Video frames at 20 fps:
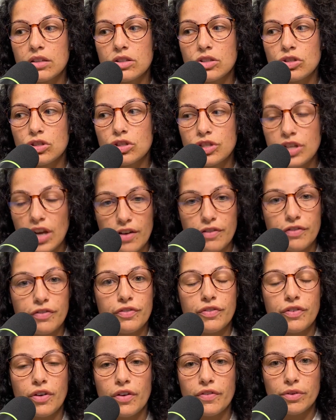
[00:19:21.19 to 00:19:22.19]
chef
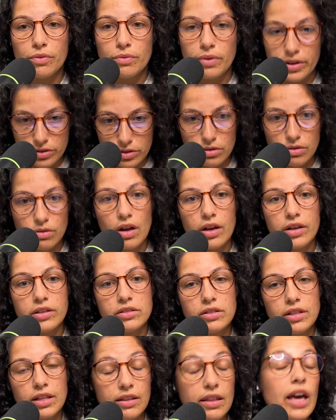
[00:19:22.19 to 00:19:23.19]
of the restaurant,
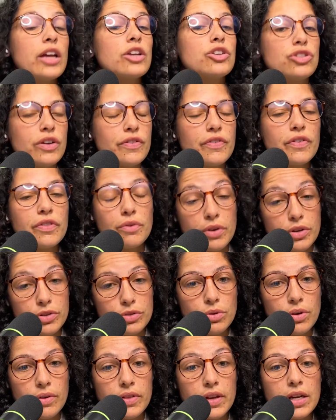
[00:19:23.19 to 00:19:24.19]
like the head chef of the
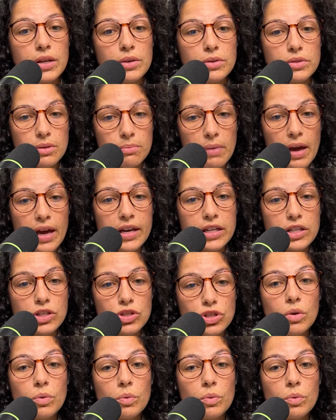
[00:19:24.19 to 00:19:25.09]
restaurant that I used to manage